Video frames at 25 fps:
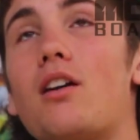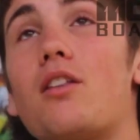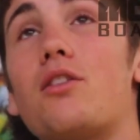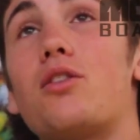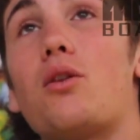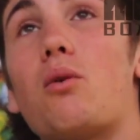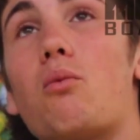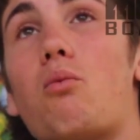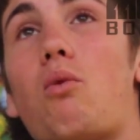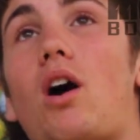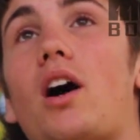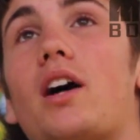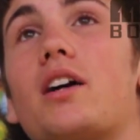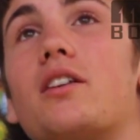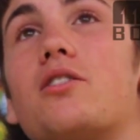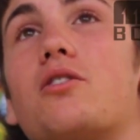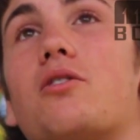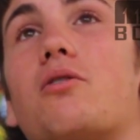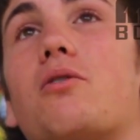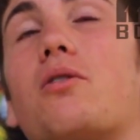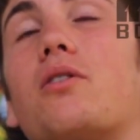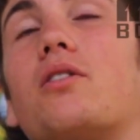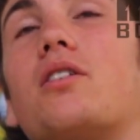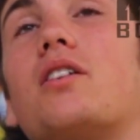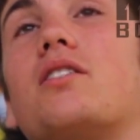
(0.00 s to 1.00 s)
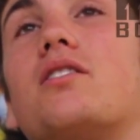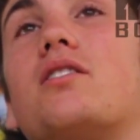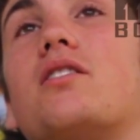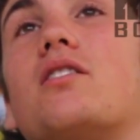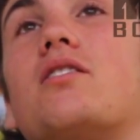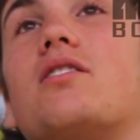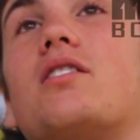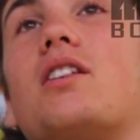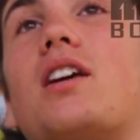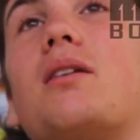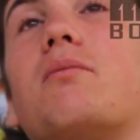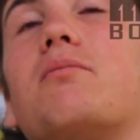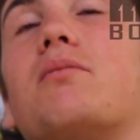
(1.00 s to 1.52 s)
The wide core does the
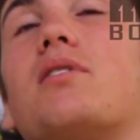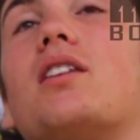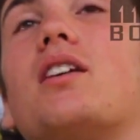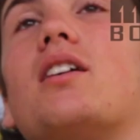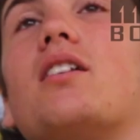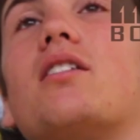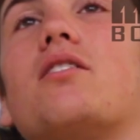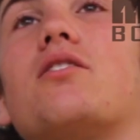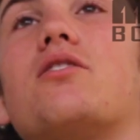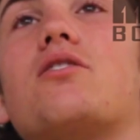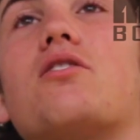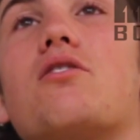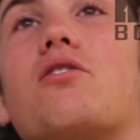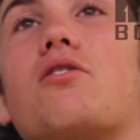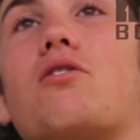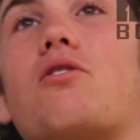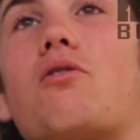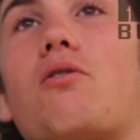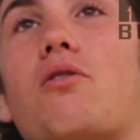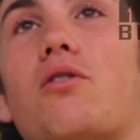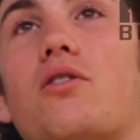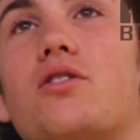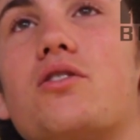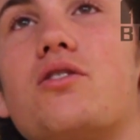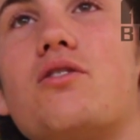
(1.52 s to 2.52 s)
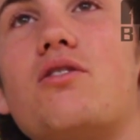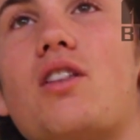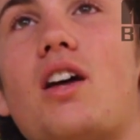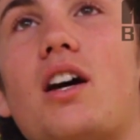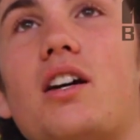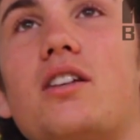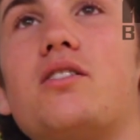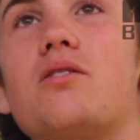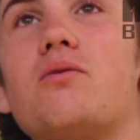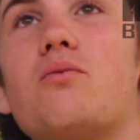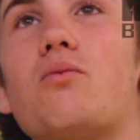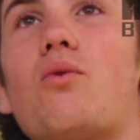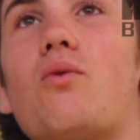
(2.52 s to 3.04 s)
same thing. So the core is nice and